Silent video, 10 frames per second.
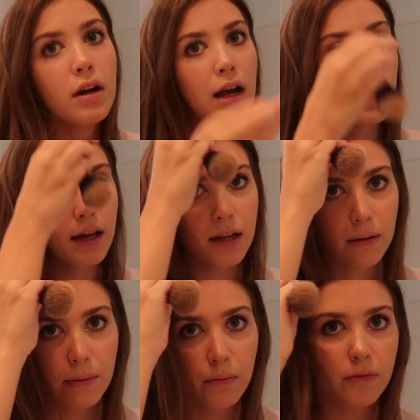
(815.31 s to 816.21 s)
Forehead,
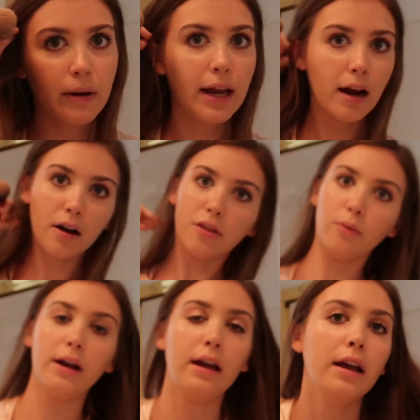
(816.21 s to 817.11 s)
let me move my hair out of
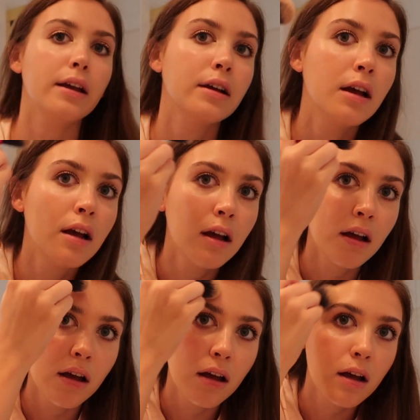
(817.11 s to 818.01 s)
the way.
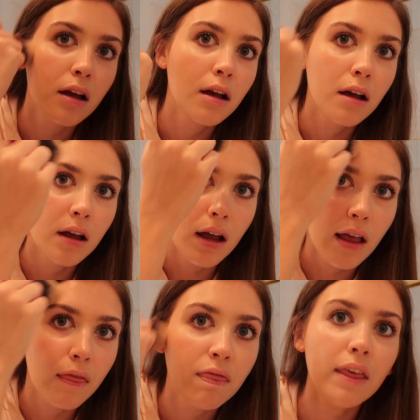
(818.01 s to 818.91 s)

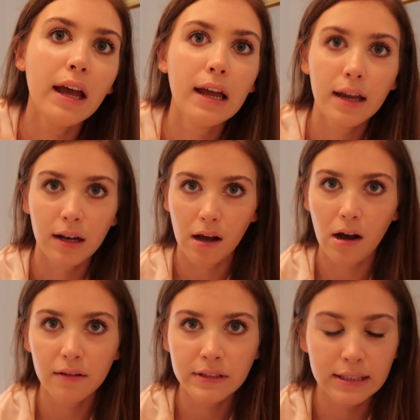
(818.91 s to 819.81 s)
And then
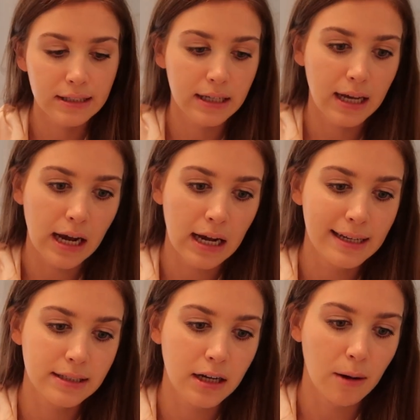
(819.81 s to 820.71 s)
obviously
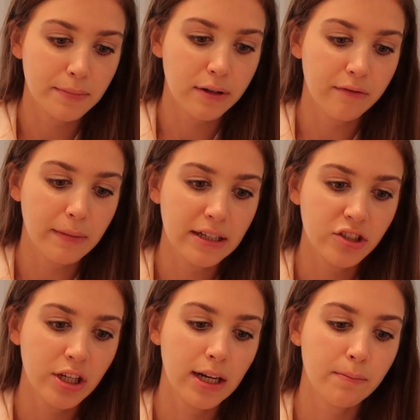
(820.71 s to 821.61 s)
guys, tops of my
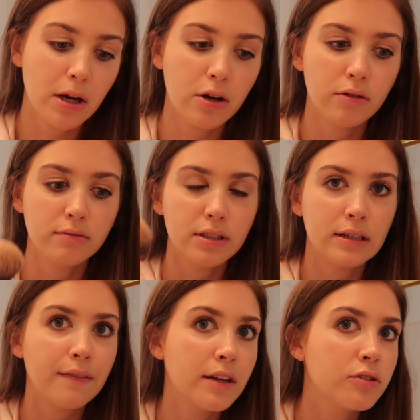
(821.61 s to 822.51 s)
cheekbones,
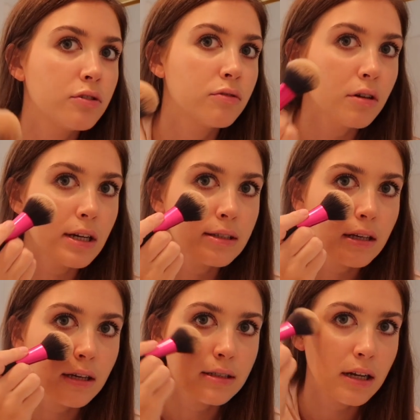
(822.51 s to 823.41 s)
nothing too
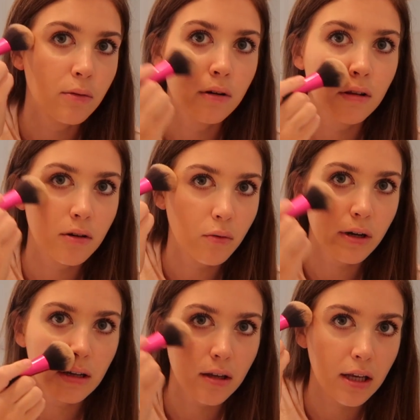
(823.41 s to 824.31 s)
crazy because I don't want to look
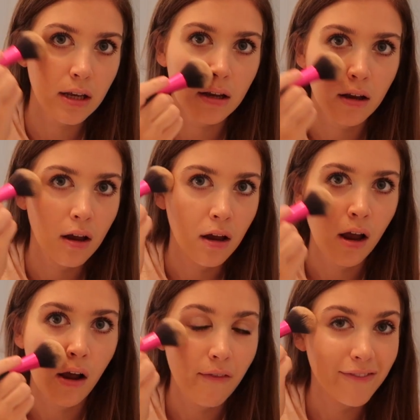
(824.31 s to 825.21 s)
oily
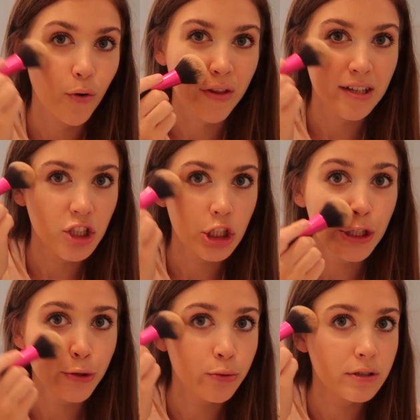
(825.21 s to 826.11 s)
for the
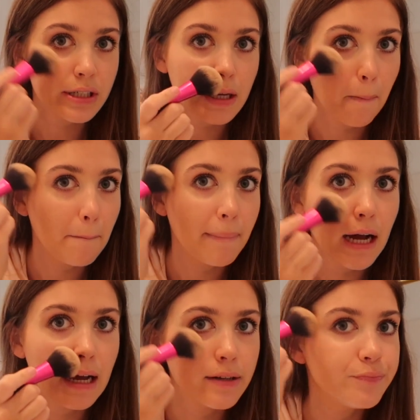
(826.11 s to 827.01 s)
shoot,
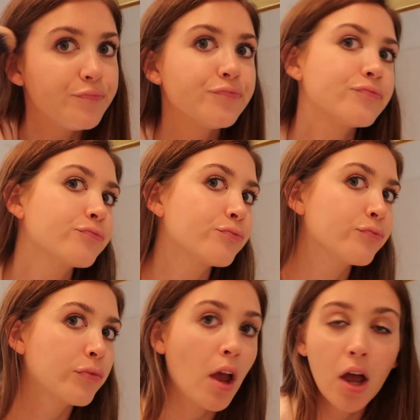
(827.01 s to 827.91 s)
but
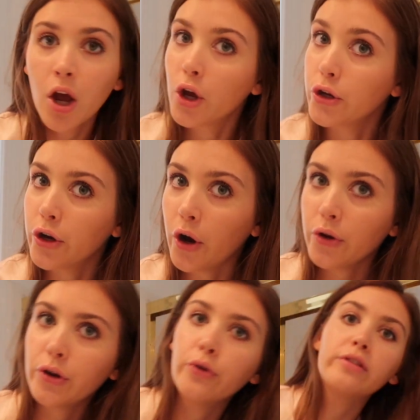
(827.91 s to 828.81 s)

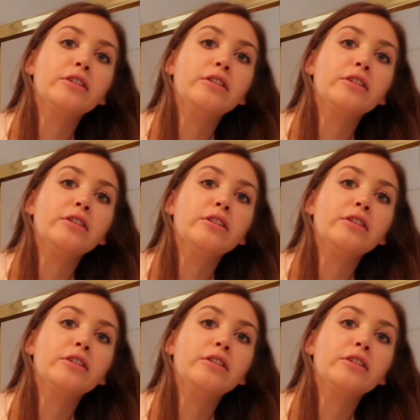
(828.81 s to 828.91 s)
y'all know